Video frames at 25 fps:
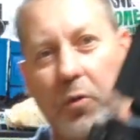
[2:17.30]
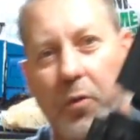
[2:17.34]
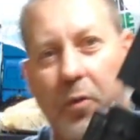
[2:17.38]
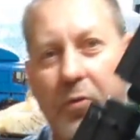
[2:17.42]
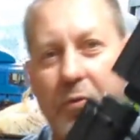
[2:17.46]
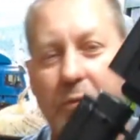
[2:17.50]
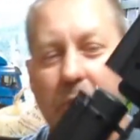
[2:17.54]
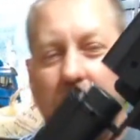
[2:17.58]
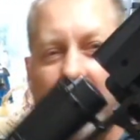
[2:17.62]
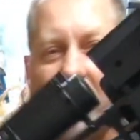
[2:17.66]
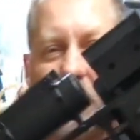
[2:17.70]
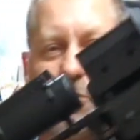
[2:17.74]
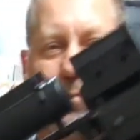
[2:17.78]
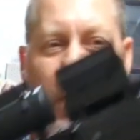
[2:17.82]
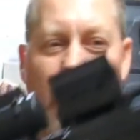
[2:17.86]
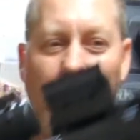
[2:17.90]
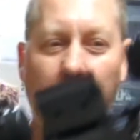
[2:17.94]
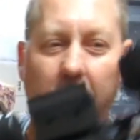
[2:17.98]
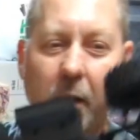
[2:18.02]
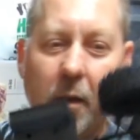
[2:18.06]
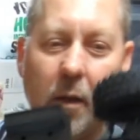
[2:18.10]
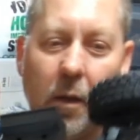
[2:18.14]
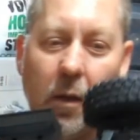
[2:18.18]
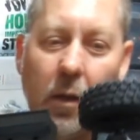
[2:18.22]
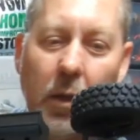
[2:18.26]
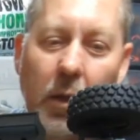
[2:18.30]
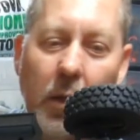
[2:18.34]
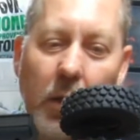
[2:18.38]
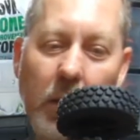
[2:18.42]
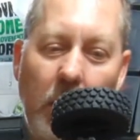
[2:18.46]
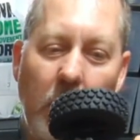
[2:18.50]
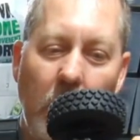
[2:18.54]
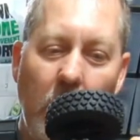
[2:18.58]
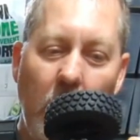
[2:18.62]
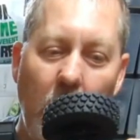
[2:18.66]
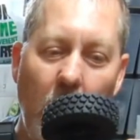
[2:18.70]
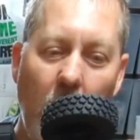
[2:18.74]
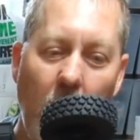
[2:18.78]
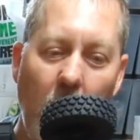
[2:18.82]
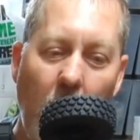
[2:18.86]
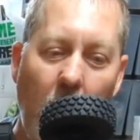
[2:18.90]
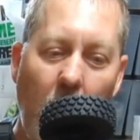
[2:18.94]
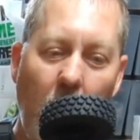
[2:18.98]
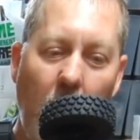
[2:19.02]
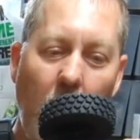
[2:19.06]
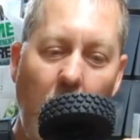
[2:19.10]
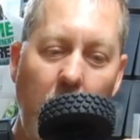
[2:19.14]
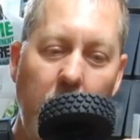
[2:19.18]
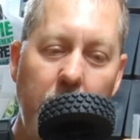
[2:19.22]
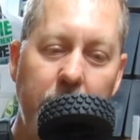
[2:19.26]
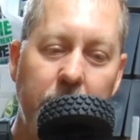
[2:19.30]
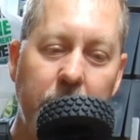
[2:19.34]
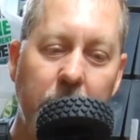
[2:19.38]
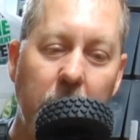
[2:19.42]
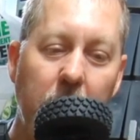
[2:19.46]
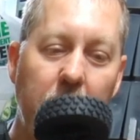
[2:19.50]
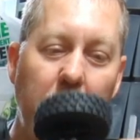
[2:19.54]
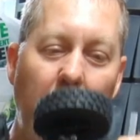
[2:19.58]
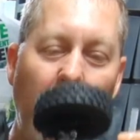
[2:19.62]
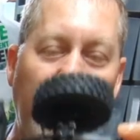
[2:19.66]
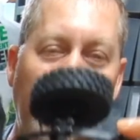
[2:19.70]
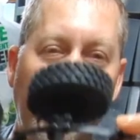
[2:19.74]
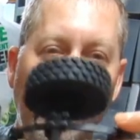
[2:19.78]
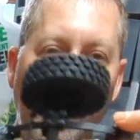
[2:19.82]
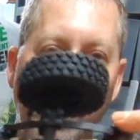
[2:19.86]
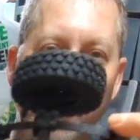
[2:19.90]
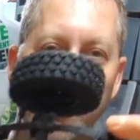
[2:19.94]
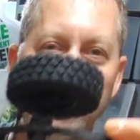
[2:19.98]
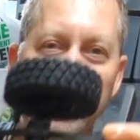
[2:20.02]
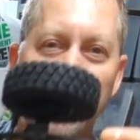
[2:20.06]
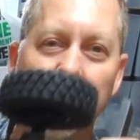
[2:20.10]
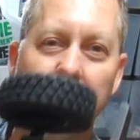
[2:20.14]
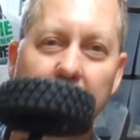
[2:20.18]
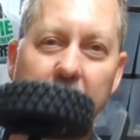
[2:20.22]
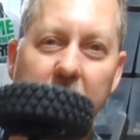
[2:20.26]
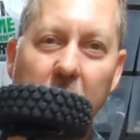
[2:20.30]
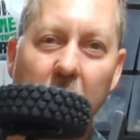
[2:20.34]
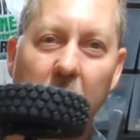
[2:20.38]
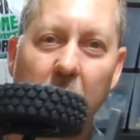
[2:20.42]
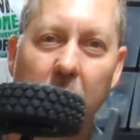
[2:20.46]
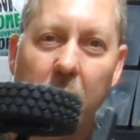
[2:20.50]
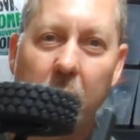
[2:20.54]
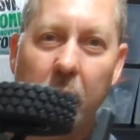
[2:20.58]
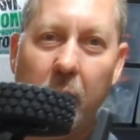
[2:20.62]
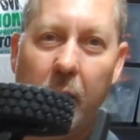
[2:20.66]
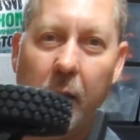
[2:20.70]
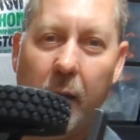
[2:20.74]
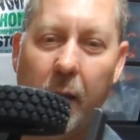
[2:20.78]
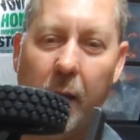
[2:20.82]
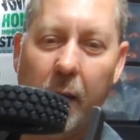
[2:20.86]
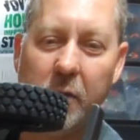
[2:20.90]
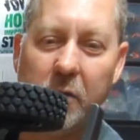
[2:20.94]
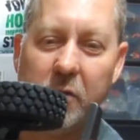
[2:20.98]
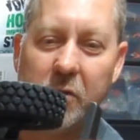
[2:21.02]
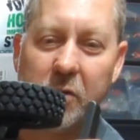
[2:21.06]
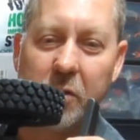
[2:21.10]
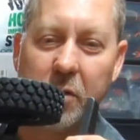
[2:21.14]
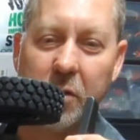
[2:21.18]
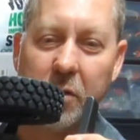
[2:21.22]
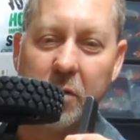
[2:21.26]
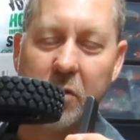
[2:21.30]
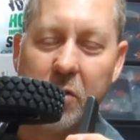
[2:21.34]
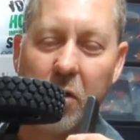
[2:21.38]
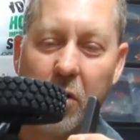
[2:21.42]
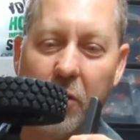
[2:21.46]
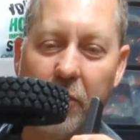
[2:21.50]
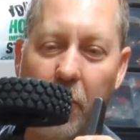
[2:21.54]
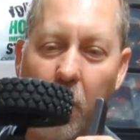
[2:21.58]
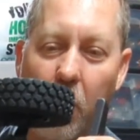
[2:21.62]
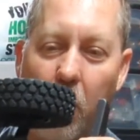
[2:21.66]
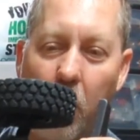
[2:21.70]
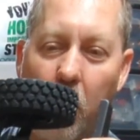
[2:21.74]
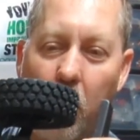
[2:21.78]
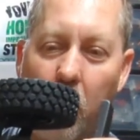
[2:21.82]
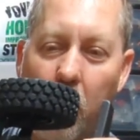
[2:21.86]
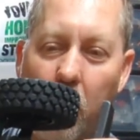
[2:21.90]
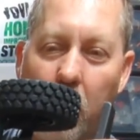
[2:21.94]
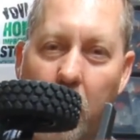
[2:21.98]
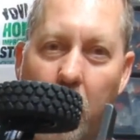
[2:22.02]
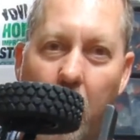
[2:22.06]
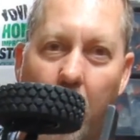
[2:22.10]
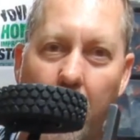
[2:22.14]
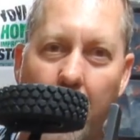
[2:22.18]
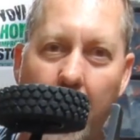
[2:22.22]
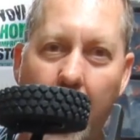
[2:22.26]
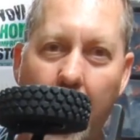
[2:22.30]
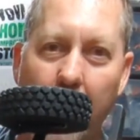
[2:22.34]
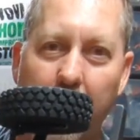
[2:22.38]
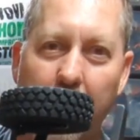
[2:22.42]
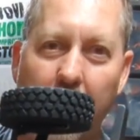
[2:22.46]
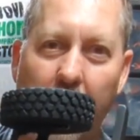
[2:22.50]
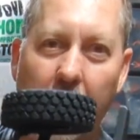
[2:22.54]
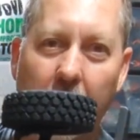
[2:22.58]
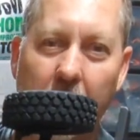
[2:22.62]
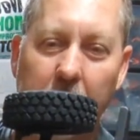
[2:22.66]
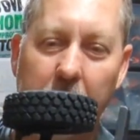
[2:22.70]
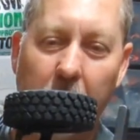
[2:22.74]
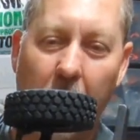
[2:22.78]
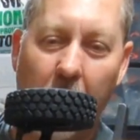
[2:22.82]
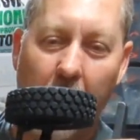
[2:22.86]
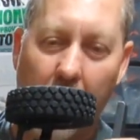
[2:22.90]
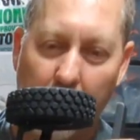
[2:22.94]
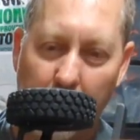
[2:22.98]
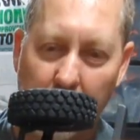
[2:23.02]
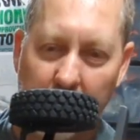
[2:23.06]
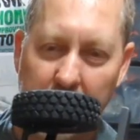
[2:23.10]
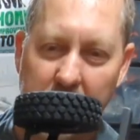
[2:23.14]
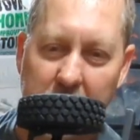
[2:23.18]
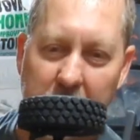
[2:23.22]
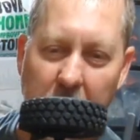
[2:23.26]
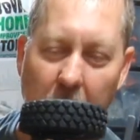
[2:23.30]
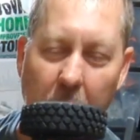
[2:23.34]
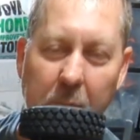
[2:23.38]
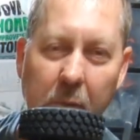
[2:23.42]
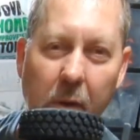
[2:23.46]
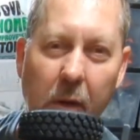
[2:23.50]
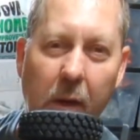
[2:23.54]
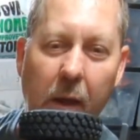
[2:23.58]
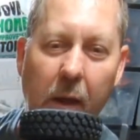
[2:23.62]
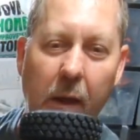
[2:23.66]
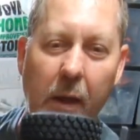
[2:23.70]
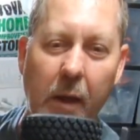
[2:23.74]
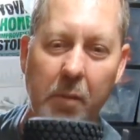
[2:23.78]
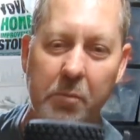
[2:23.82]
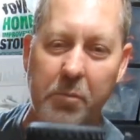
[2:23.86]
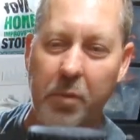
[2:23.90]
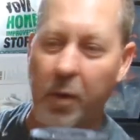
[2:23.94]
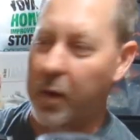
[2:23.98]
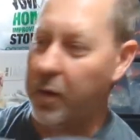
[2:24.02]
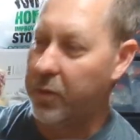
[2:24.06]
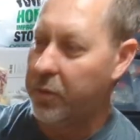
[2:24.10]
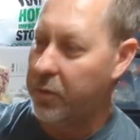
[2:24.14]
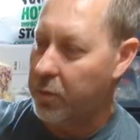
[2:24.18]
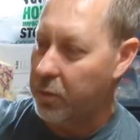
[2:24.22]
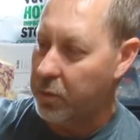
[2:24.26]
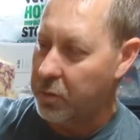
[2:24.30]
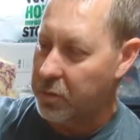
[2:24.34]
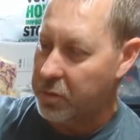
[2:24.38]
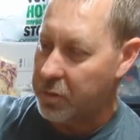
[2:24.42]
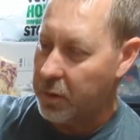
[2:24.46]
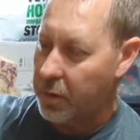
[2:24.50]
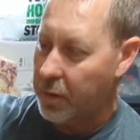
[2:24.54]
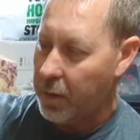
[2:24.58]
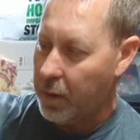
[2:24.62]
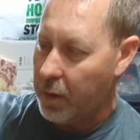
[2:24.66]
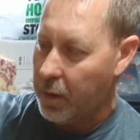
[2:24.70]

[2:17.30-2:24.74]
the 3-speed mechanisms and servo horn are not painted black, which I'm going to hand paint those.